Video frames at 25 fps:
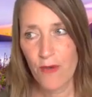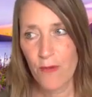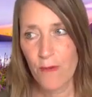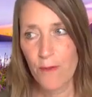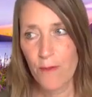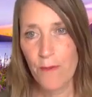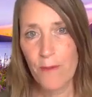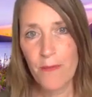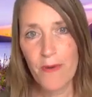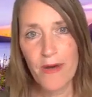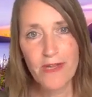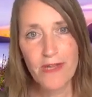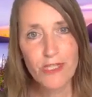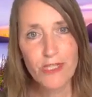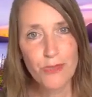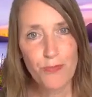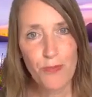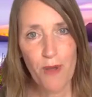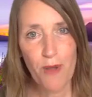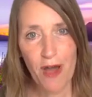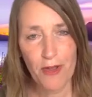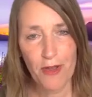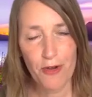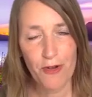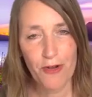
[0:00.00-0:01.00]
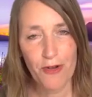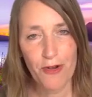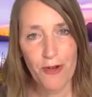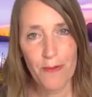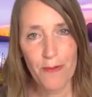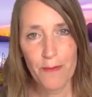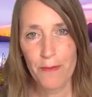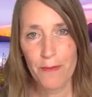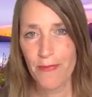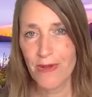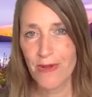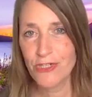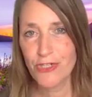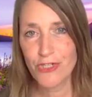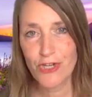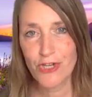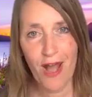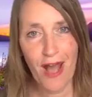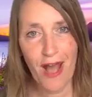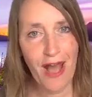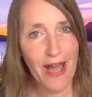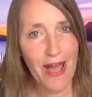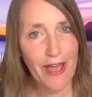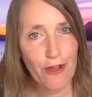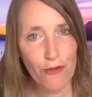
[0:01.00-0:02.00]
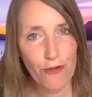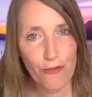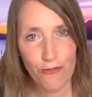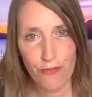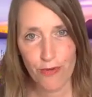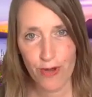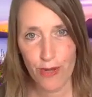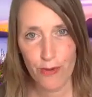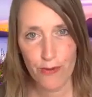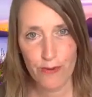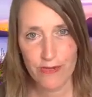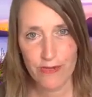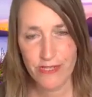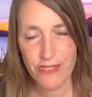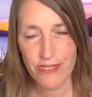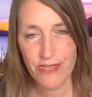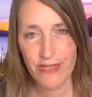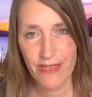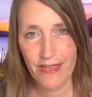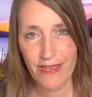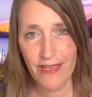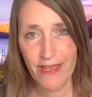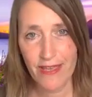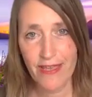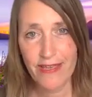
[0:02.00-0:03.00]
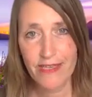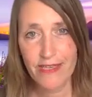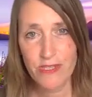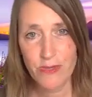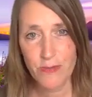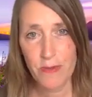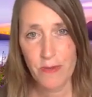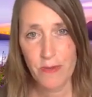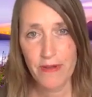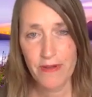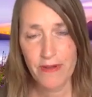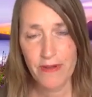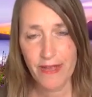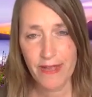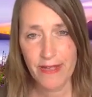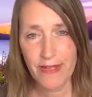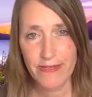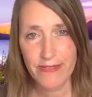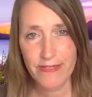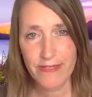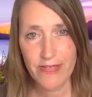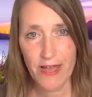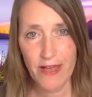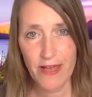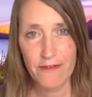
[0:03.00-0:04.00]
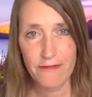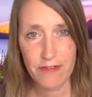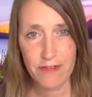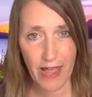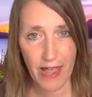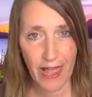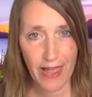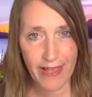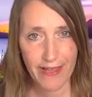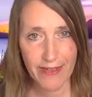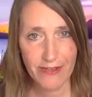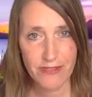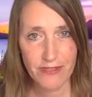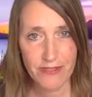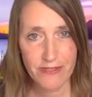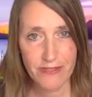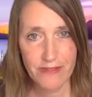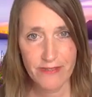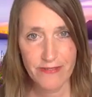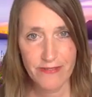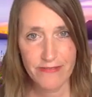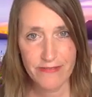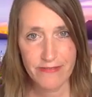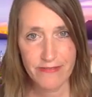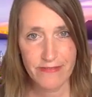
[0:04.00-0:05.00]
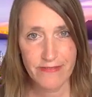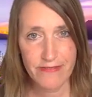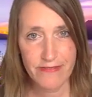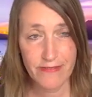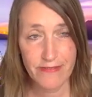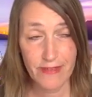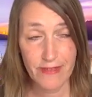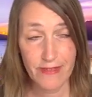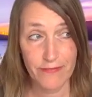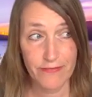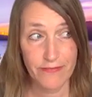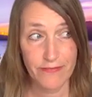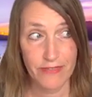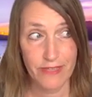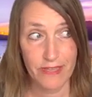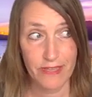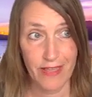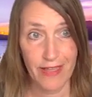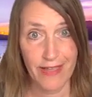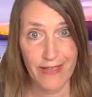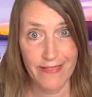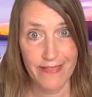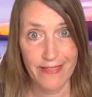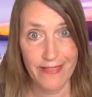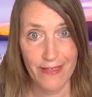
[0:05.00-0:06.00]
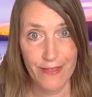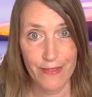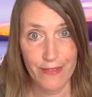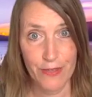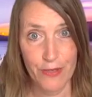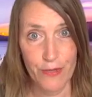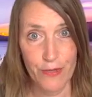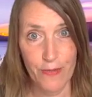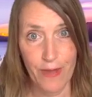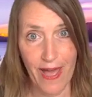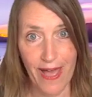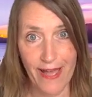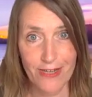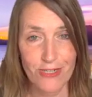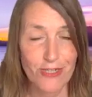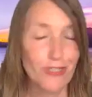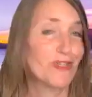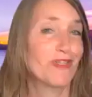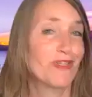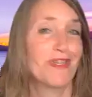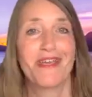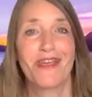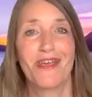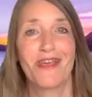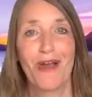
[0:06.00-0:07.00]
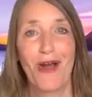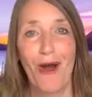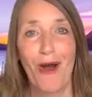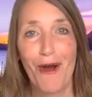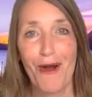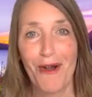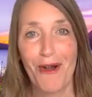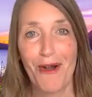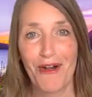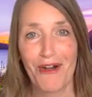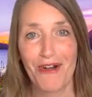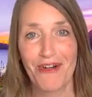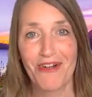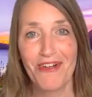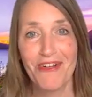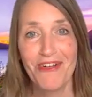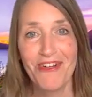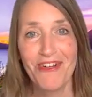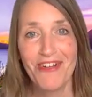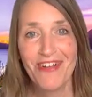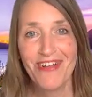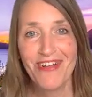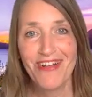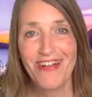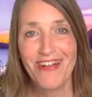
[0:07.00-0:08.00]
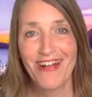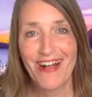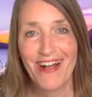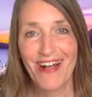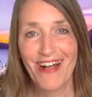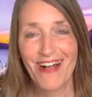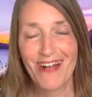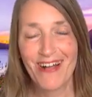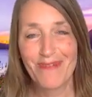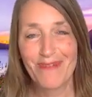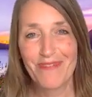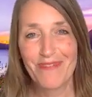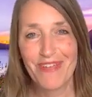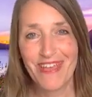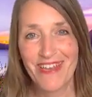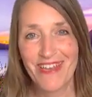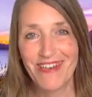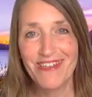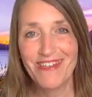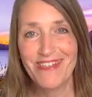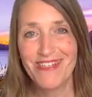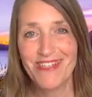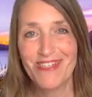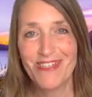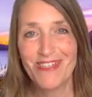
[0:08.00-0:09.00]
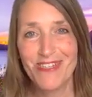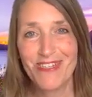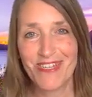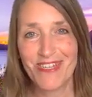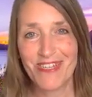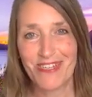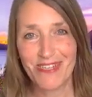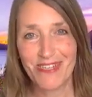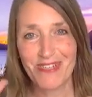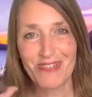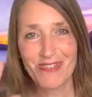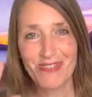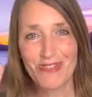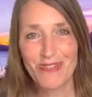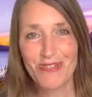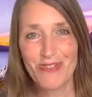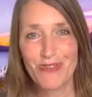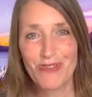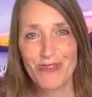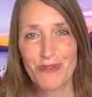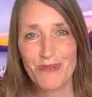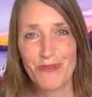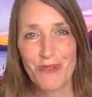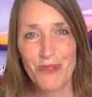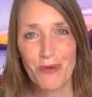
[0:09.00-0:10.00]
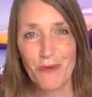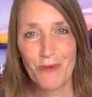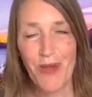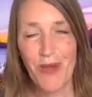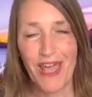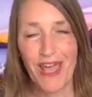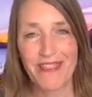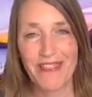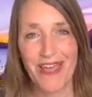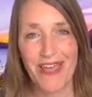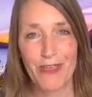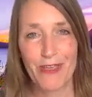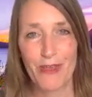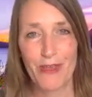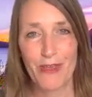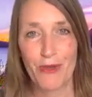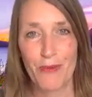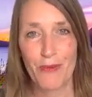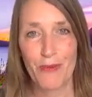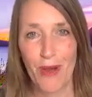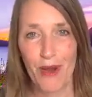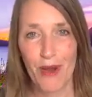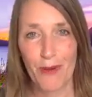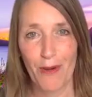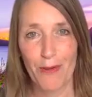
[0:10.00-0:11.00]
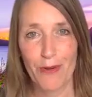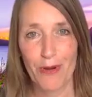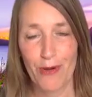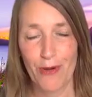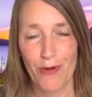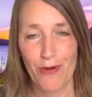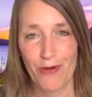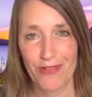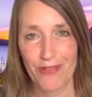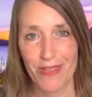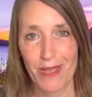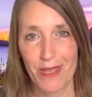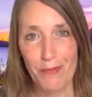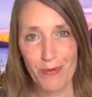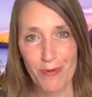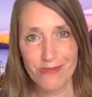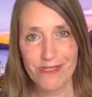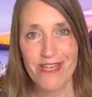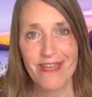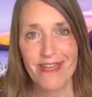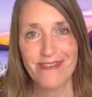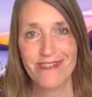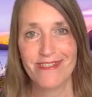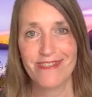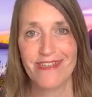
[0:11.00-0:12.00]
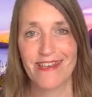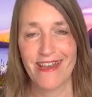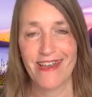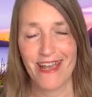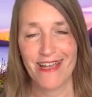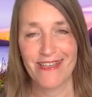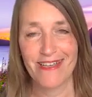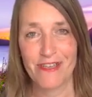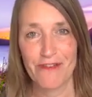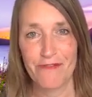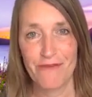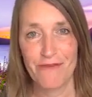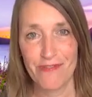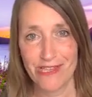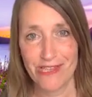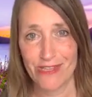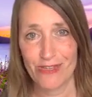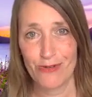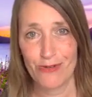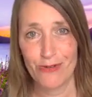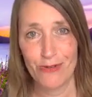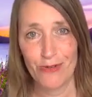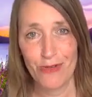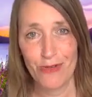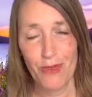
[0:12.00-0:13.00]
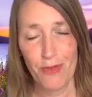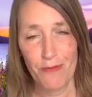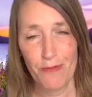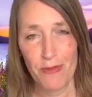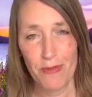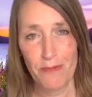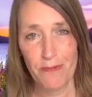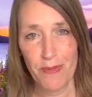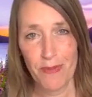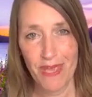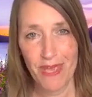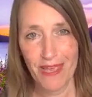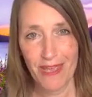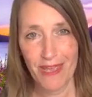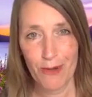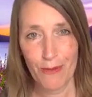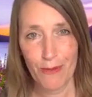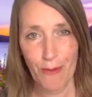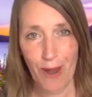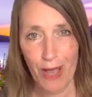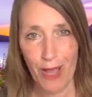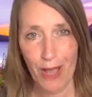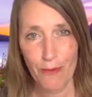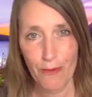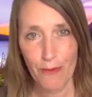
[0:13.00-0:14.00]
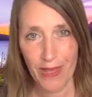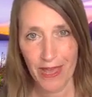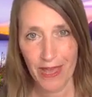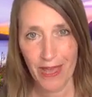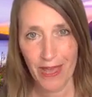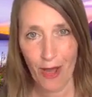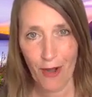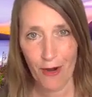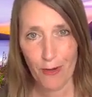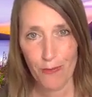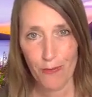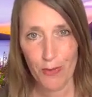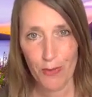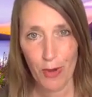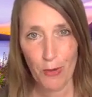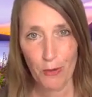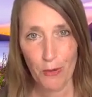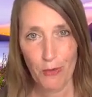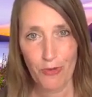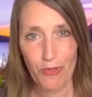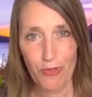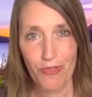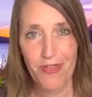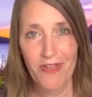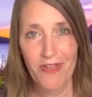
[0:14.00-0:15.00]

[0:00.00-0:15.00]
much broader, much higher frequency experience of light, of the light that you actually are, in addition to the way that you are currently presenting as a physical human being, right? We are both.